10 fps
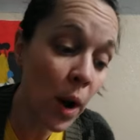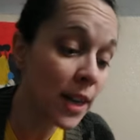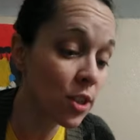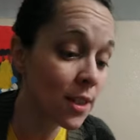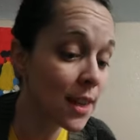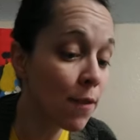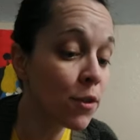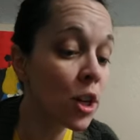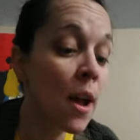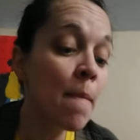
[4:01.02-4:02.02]
white just
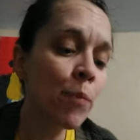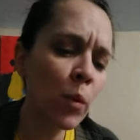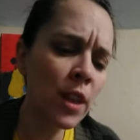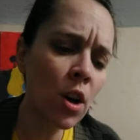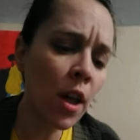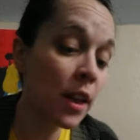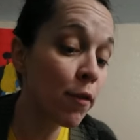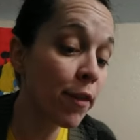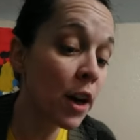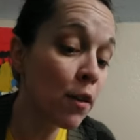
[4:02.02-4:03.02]
after what they call an
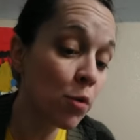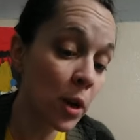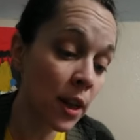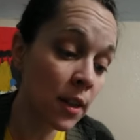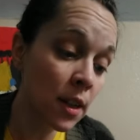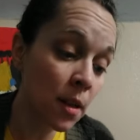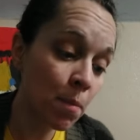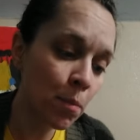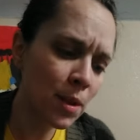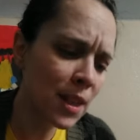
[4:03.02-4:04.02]
affair of oil.
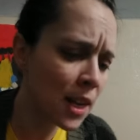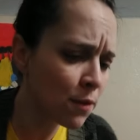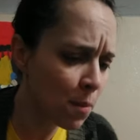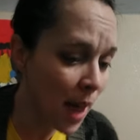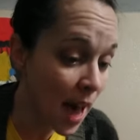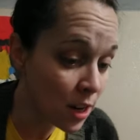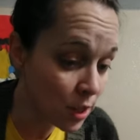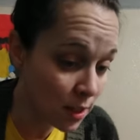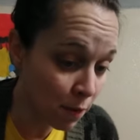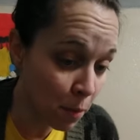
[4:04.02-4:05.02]
Besides, from the
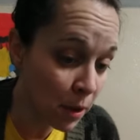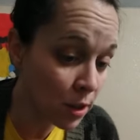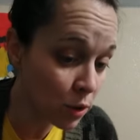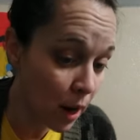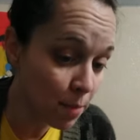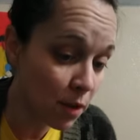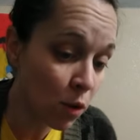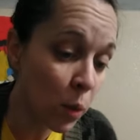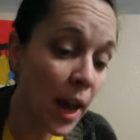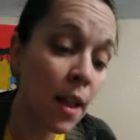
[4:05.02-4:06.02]
ashes of the burned scraps of
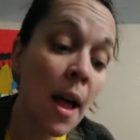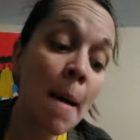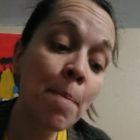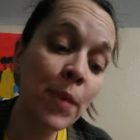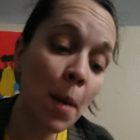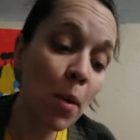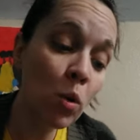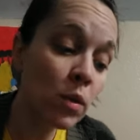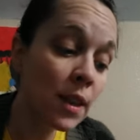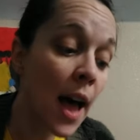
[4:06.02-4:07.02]
the whale a
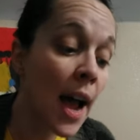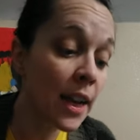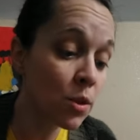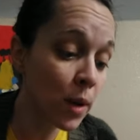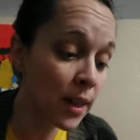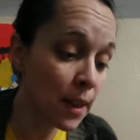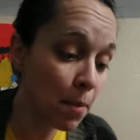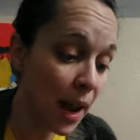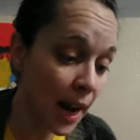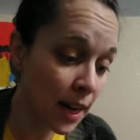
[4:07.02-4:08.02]
potent lye is readily
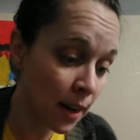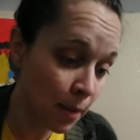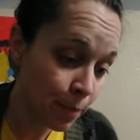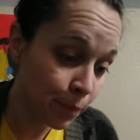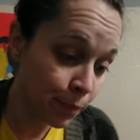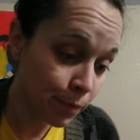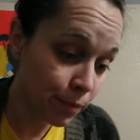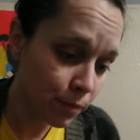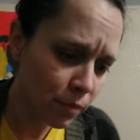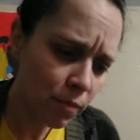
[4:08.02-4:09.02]
made,
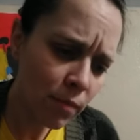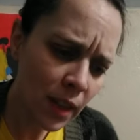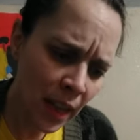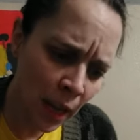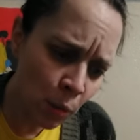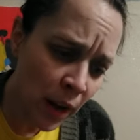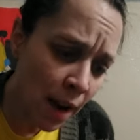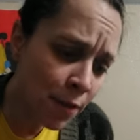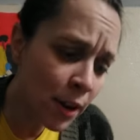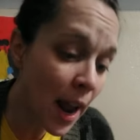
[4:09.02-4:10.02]
and
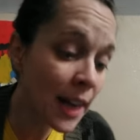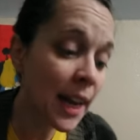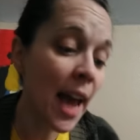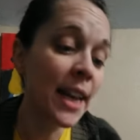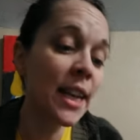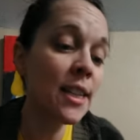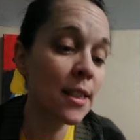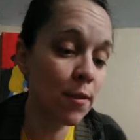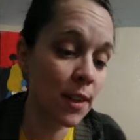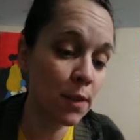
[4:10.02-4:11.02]
whenever any
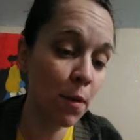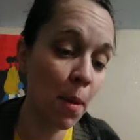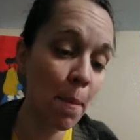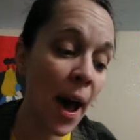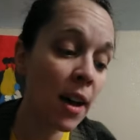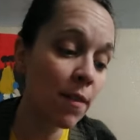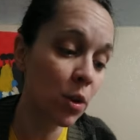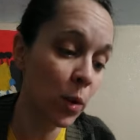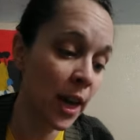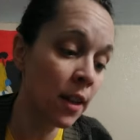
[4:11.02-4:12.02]
adhesiveness from the back of
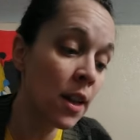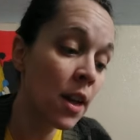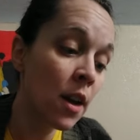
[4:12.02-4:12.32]
the whale